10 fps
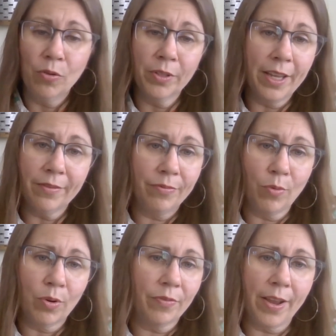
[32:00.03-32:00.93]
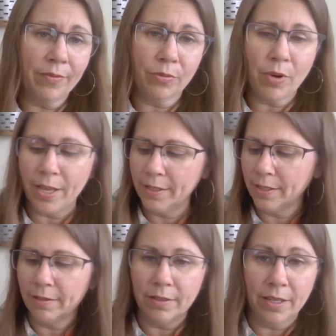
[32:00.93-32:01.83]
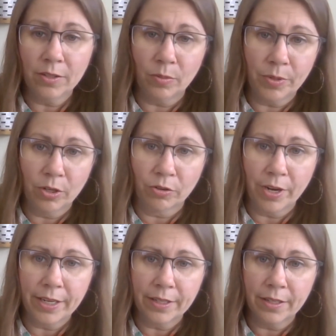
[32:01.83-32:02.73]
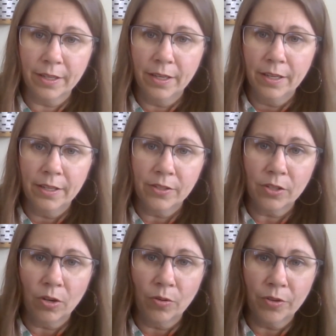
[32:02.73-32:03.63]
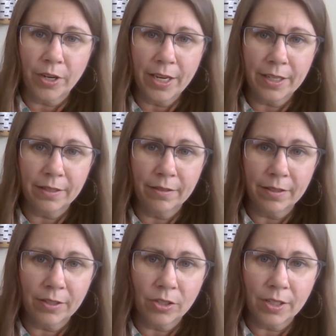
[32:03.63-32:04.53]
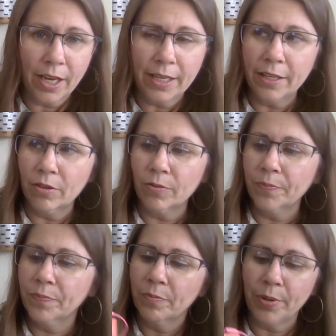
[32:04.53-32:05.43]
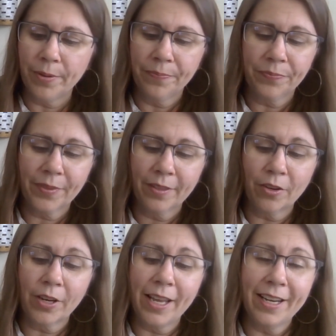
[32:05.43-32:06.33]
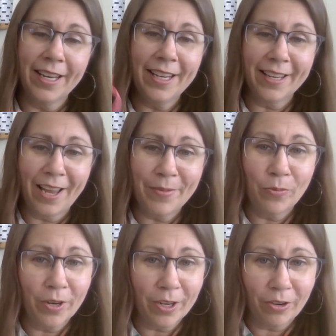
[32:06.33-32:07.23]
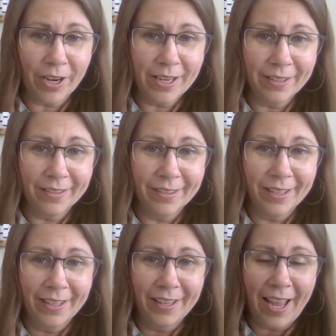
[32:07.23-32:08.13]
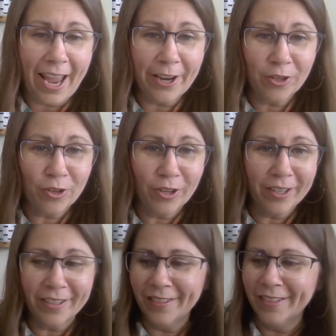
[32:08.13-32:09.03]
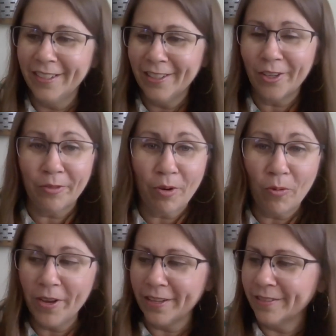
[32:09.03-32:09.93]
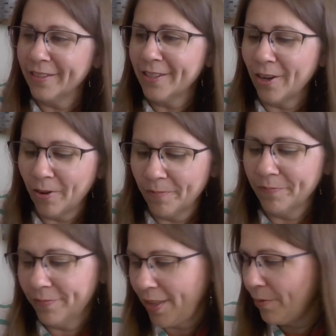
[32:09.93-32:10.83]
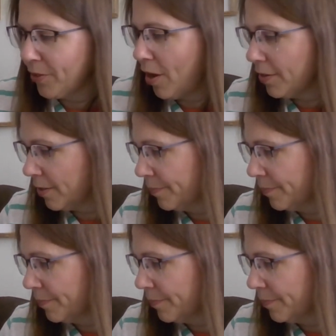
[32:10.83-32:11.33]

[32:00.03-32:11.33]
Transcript: you only have 4 or 5 threads, then these will be great. So they're kind of just tiny though, but they're kind of neat. I mean, what a great extra to throw in. So that was awesome.